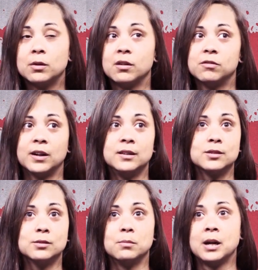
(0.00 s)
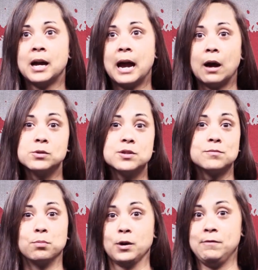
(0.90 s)
Will I find some ounce
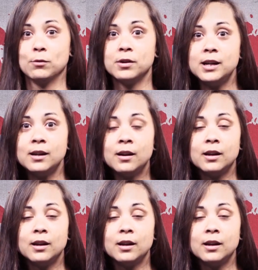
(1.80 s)
of bravery?